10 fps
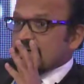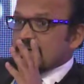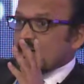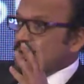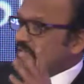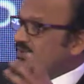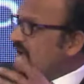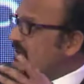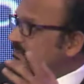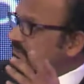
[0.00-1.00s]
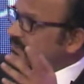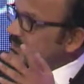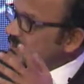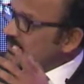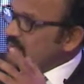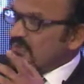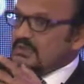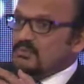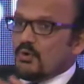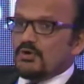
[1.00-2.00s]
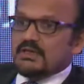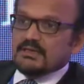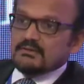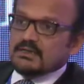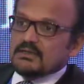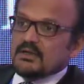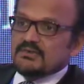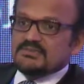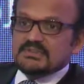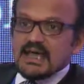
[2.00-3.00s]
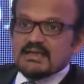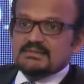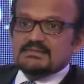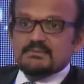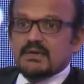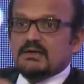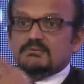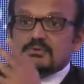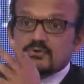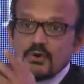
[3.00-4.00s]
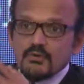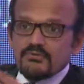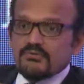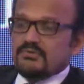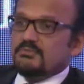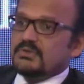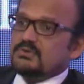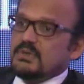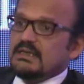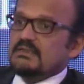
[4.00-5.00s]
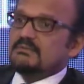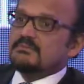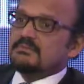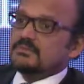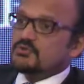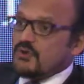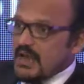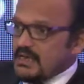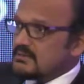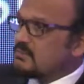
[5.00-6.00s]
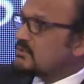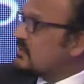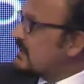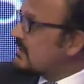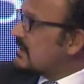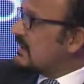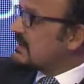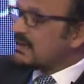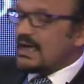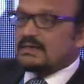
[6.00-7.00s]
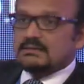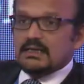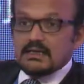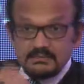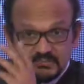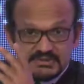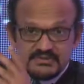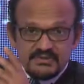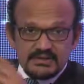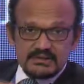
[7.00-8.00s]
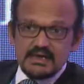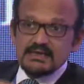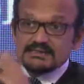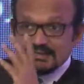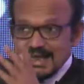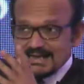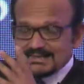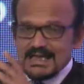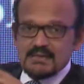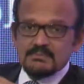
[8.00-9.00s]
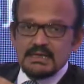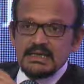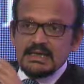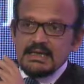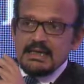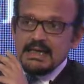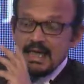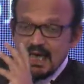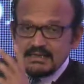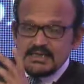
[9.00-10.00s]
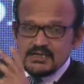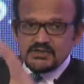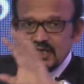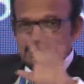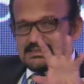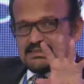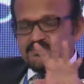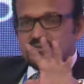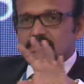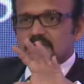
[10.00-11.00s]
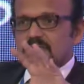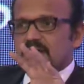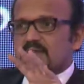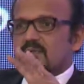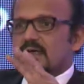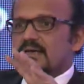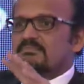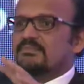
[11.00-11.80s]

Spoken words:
Now, we've heard this morning a lot of stats about growth between trade, between Pacific Alliance, LATAM, and Asia, and it's difficult, by the way,